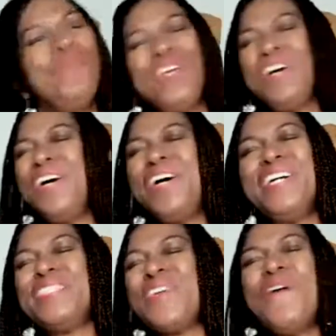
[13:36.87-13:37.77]

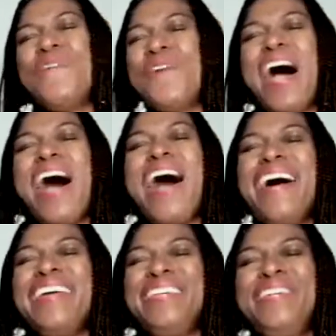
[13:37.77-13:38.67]
because, oh God,